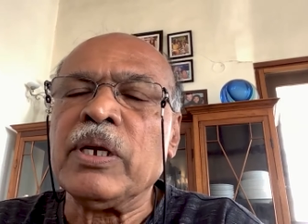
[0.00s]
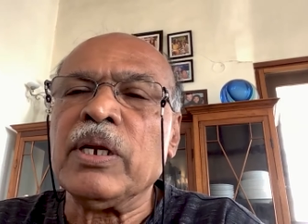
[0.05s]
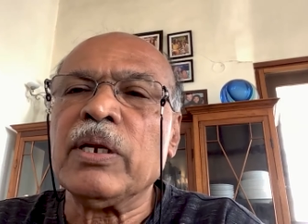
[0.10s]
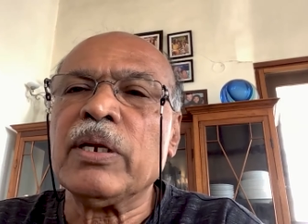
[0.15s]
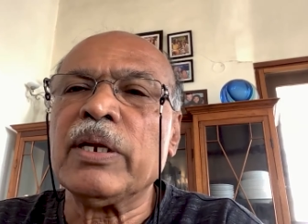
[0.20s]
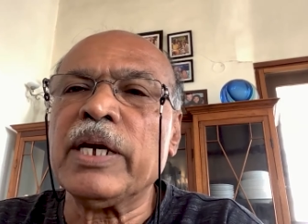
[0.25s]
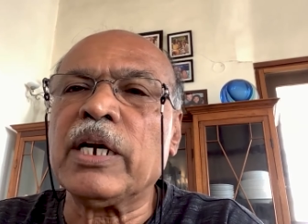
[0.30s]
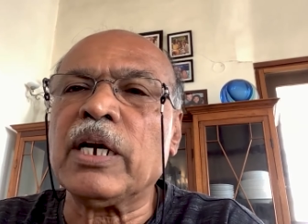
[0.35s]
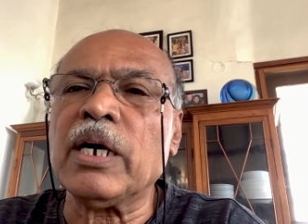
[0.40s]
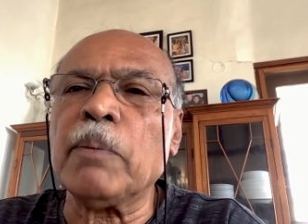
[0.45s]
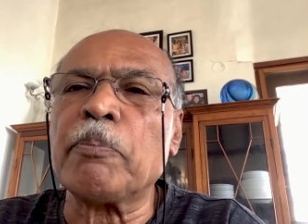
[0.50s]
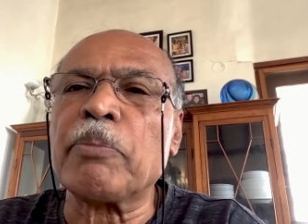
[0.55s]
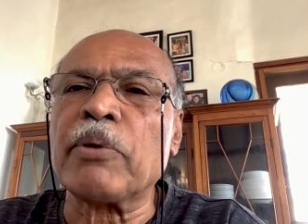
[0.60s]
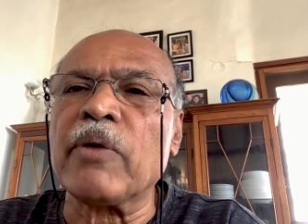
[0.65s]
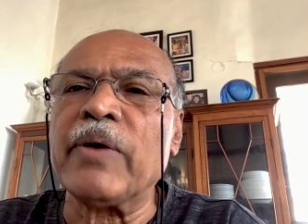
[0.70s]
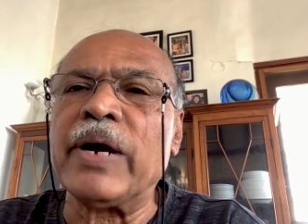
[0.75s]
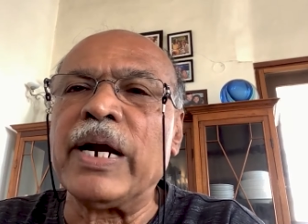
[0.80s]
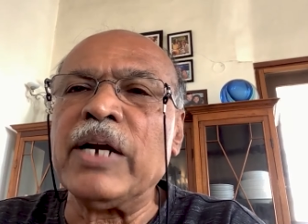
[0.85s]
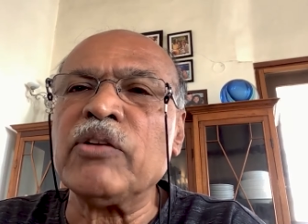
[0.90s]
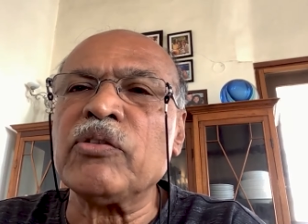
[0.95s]
Liquor
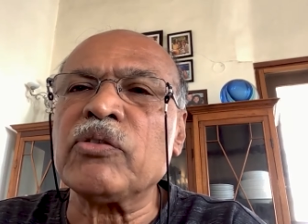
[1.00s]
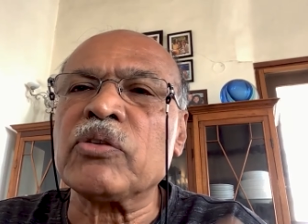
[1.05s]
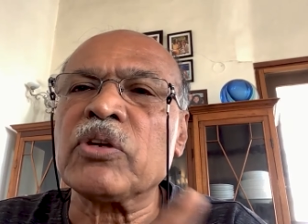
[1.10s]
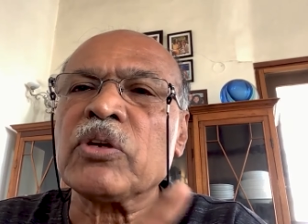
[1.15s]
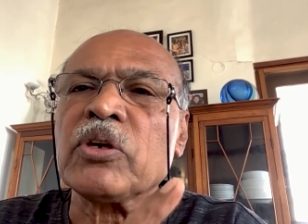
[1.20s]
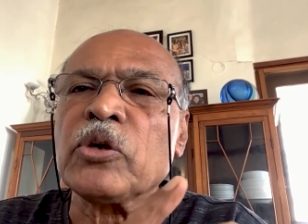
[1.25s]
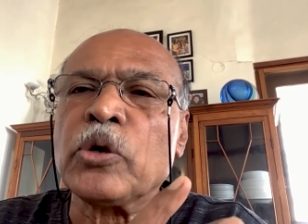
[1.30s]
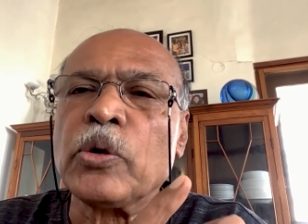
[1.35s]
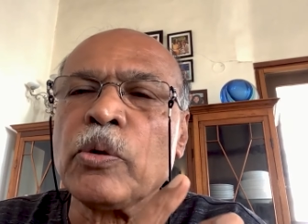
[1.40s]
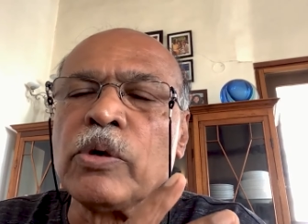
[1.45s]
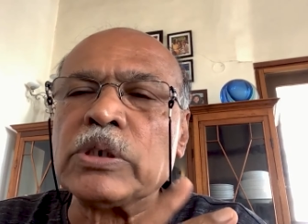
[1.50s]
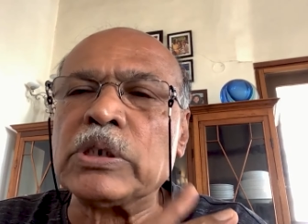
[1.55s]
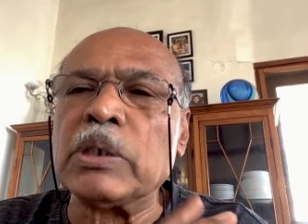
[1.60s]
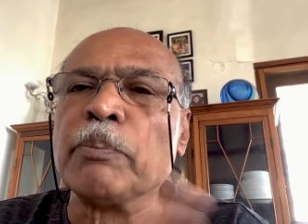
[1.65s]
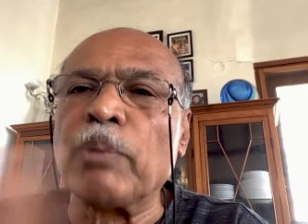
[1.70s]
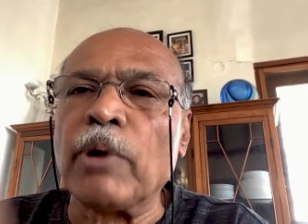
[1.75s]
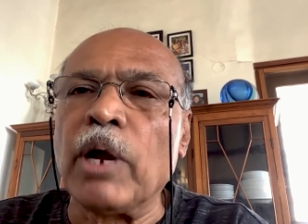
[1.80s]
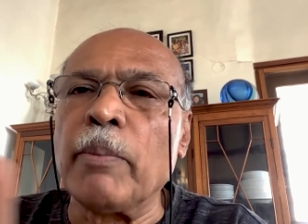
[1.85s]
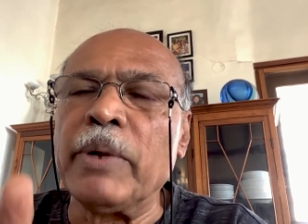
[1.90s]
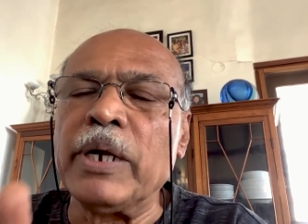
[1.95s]
provides huge
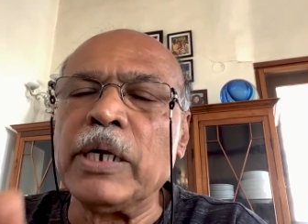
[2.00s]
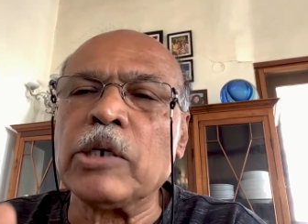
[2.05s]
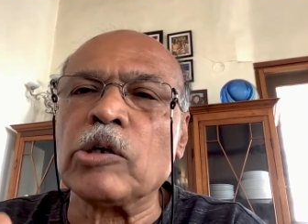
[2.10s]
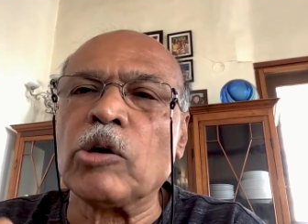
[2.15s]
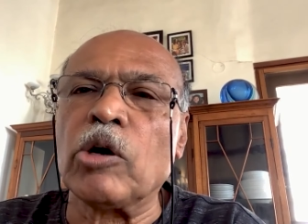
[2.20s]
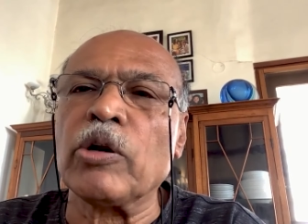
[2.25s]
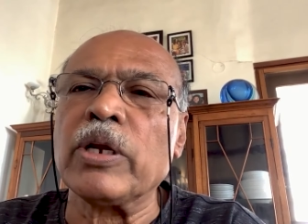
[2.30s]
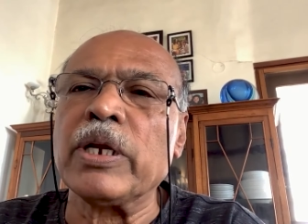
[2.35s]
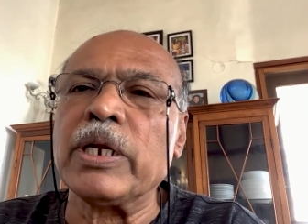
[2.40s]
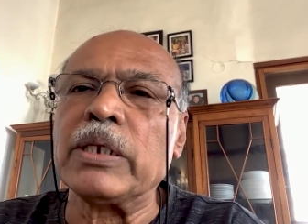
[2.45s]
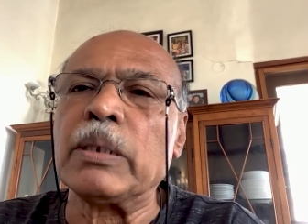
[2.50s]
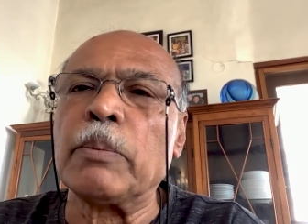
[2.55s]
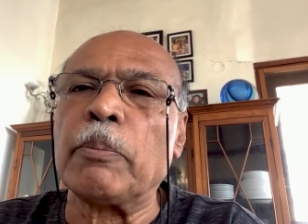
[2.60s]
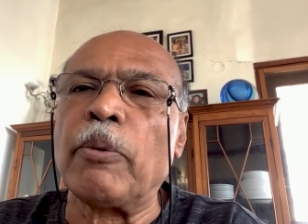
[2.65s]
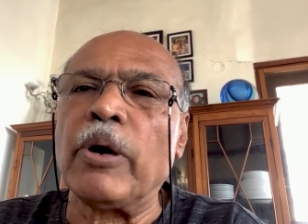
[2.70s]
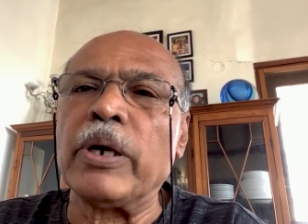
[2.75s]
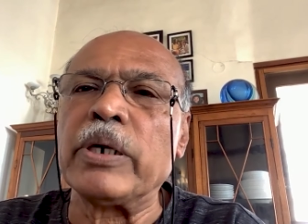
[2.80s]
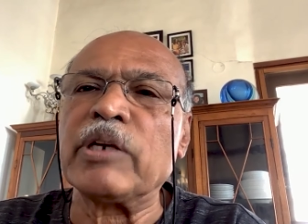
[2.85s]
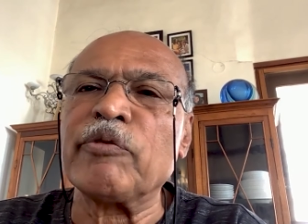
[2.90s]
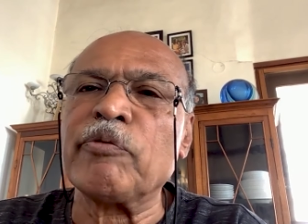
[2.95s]
employment, not only at the
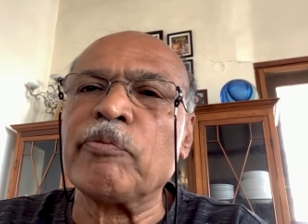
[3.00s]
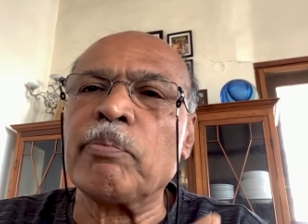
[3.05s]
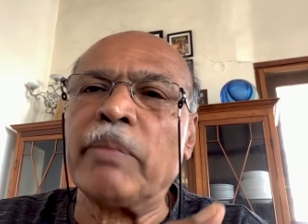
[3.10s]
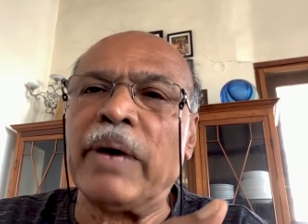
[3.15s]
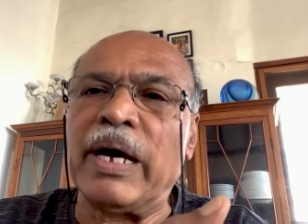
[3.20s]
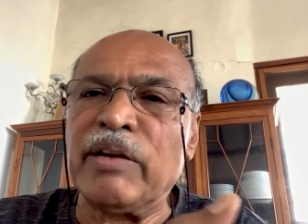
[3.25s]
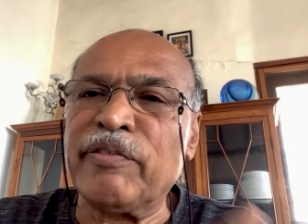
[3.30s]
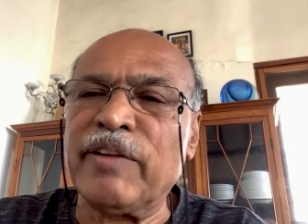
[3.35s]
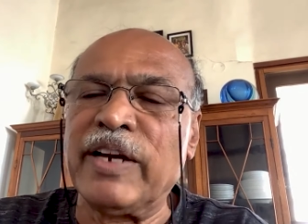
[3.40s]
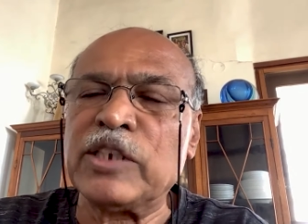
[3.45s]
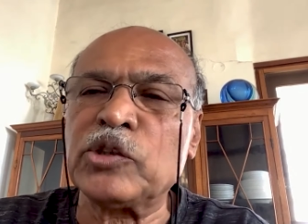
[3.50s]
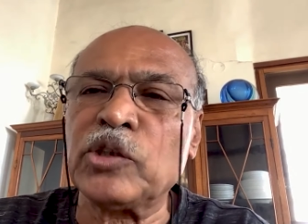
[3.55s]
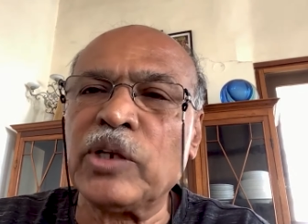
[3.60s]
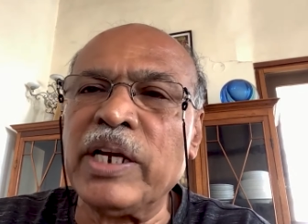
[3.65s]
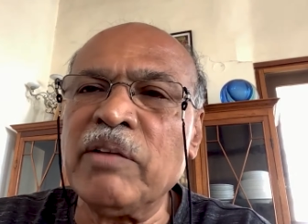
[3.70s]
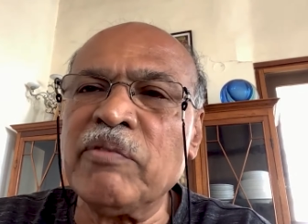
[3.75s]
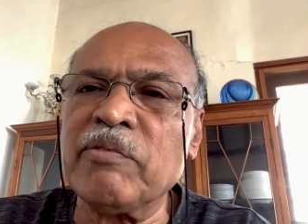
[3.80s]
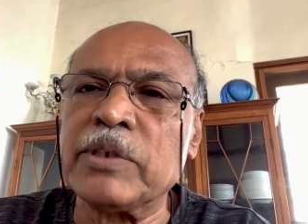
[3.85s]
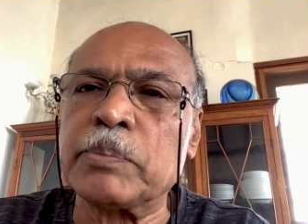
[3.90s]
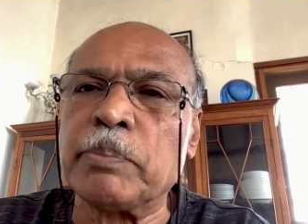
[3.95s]
point of
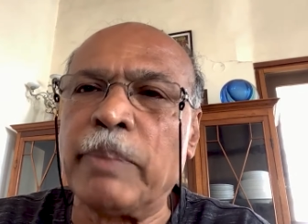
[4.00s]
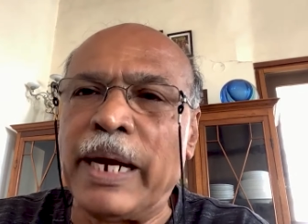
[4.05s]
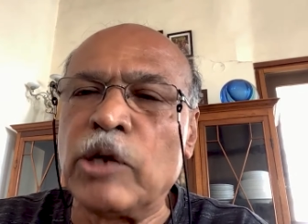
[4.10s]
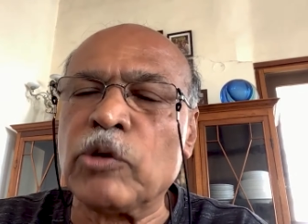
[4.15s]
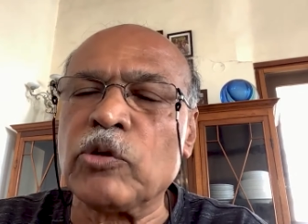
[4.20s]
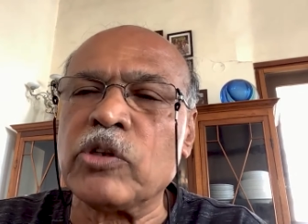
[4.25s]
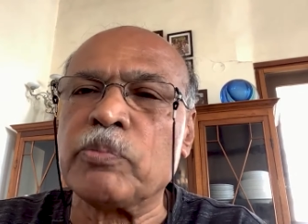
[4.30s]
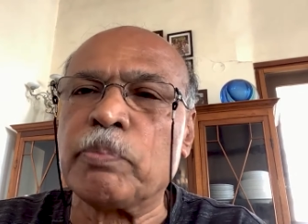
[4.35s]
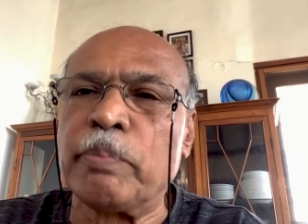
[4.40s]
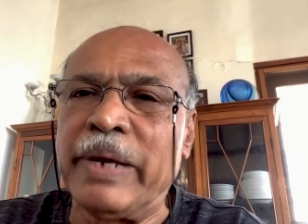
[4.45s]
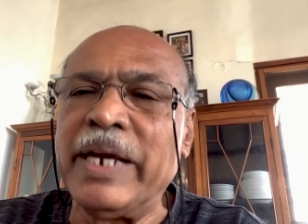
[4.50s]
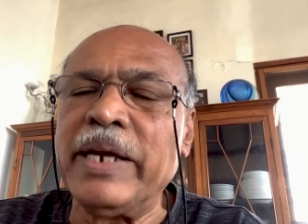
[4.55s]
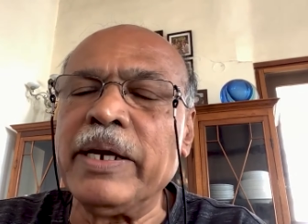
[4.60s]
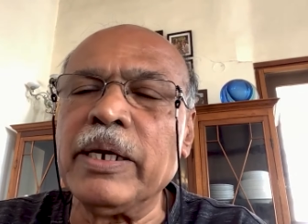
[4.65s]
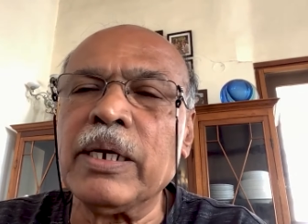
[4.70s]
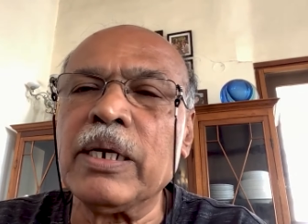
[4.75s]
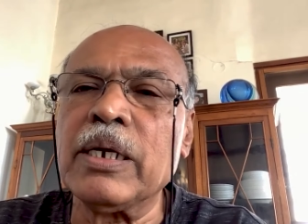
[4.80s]
manufacturing, which Bangalore is big,